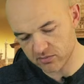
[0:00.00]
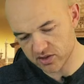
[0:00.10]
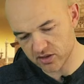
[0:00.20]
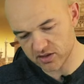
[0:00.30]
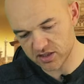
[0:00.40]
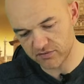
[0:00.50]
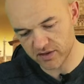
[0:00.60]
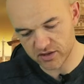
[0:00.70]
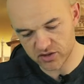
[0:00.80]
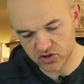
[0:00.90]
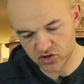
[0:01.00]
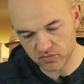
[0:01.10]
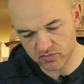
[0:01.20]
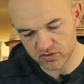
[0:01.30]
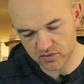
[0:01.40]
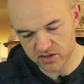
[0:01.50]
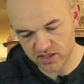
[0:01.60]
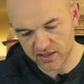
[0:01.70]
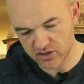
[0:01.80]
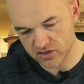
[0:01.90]
And I'm just going to see if I can just jump to a
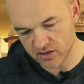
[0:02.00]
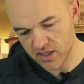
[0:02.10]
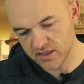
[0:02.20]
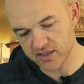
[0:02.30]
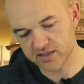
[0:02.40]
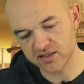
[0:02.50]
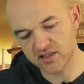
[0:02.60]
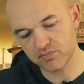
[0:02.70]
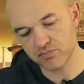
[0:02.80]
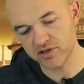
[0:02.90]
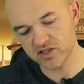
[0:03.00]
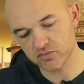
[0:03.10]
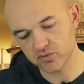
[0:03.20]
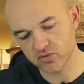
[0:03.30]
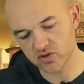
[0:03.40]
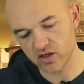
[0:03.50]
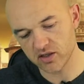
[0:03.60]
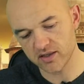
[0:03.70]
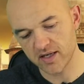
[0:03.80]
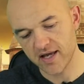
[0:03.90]
section. Yeah, so this is principles
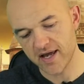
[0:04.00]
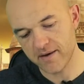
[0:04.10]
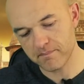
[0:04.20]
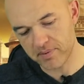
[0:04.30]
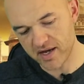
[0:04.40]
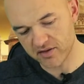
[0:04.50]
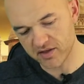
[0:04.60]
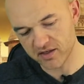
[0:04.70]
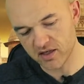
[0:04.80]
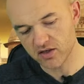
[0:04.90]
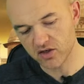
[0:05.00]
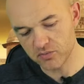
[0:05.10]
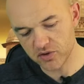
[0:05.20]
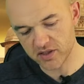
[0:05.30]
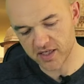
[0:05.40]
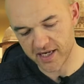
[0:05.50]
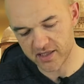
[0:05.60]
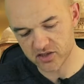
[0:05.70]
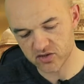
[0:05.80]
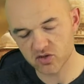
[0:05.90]
on empathic
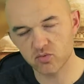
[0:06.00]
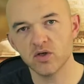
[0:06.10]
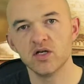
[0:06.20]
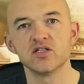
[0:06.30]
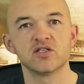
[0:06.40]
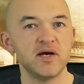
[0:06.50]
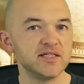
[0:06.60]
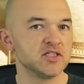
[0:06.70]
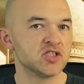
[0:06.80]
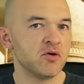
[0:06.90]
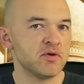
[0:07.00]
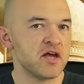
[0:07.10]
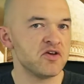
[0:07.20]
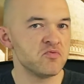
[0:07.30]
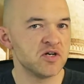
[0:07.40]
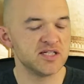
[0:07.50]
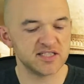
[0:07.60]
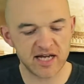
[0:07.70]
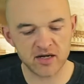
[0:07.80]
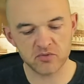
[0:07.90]
communication. So basically showing that you
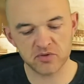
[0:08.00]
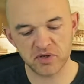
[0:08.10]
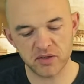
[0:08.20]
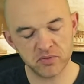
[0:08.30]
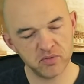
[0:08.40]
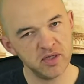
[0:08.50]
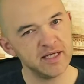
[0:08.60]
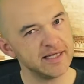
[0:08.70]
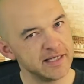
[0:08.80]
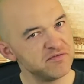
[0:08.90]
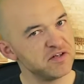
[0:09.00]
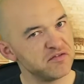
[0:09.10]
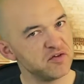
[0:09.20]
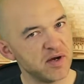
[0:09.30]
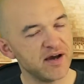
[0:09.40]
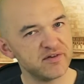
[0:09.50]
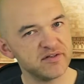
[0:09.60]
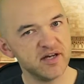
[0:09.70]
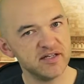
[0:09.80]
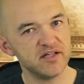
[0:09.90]
understand with people, even if you have
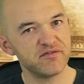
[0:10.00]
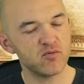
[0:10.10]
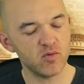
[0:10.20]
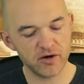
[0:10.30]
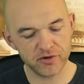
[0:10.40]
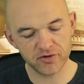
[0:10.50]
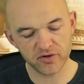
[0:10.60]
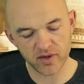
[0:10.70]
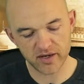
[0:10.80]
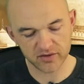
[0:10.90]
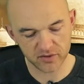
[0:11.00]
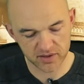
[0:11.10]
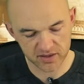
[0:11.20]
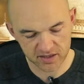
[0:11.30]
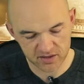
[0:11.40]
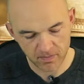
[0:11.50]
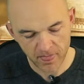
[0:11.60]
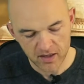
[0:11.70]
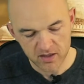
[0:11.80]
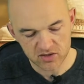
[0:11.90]
a different way or another way of doing things.
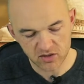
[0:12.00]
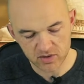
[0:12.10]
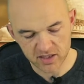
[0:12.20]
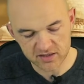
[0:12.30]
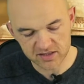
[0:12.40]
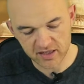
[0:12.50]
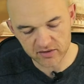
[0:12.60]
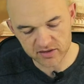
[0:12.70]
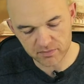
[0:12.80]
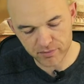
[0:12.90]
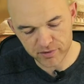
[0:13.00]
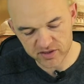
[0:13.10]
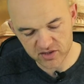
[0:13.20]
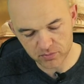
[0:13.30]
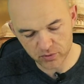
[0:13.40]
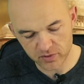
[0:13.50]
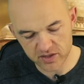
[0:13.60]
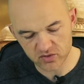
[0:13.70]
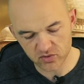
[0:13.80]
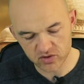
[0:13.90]
So in sales, the principle
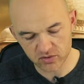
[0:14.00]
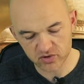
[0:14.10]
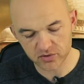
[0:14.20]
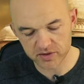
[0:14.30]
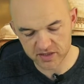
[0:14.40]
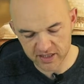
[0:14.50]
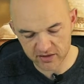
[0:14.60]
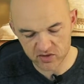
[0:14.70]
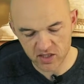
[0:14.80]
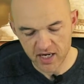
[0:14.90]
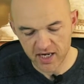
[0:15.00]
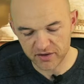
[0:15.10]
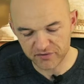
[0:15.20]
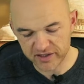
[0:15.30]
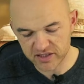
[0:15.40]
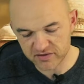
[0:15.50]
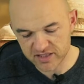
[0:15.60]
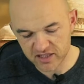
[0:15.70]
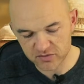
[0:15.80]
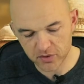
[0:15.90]
is also true in sales. An effective
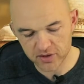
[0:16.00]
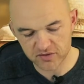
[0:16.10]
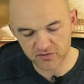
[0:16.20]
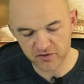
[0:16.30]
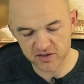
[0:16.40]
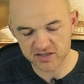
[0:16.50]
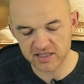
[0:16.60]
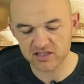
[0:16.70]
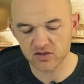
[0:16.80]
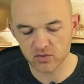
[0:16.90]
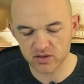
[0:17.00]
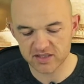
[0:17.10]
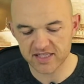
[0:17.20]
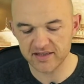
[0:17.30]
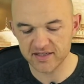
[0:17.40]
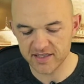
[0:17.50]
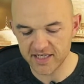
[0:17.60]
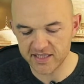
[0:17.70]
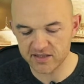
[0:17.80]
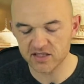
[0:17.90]
salesperson first seeks to understand the
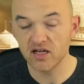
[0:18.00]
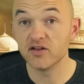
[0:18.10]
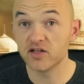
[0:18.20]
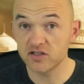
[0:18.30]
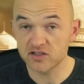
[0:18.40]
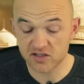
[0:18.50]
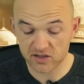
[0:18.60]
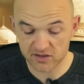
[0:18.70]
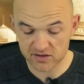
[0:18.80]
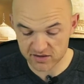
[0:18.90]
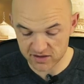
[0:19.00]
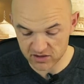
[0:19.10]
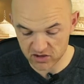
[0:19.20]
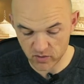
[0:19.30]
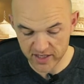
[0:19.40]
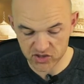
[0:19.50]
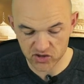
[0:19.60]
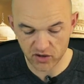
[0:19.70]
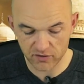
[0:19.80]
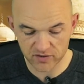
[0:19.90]
needs, the concerns, the
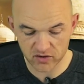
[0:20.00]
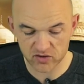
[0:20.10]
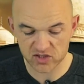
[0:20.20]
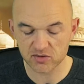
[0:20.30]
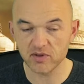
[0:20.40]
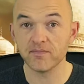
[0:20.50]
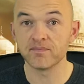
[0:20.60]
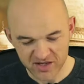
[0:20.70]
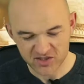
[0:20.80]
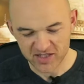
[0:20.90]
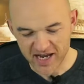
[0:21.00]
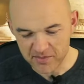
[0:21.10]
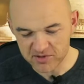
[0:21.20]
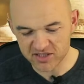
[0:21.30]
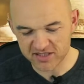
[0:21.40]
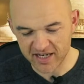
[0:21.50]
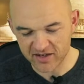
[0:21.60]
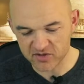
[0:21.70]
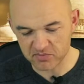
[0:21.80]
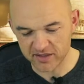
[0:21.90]
situation of the customer. So the amateur
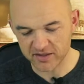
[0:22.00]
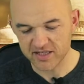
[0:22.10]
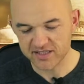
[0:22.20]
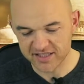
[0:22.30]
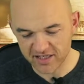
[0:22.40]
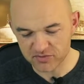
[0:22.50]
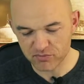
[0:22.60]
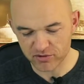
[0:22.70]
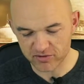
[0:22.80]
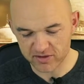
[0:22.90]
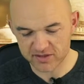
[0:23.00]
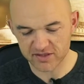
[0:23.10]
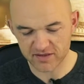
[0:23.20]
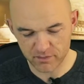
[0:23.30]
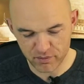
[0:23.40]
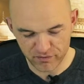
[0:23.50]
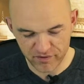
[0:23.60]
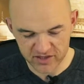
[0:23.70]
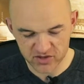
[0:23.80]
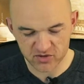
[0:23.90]
salesman sells products, the
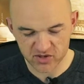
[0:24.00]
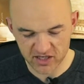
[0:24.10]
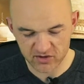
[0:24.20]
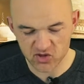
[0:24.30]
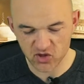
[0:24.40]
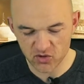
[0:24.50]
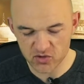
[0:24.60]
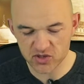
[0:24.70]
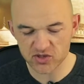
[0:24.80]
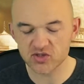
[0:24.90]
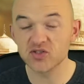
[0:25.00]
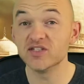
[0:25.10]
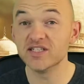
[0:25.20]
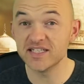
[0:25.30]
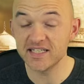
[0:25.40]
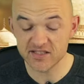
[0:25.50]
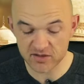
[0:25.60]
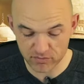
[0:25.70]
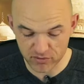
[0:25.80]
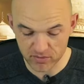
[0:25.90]
professional sells solutions to the needs
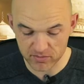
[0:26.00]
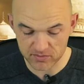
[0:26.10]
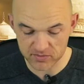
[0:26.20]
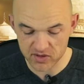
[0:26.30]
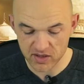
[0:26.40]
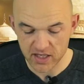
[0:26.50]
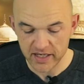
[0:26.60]
and problems.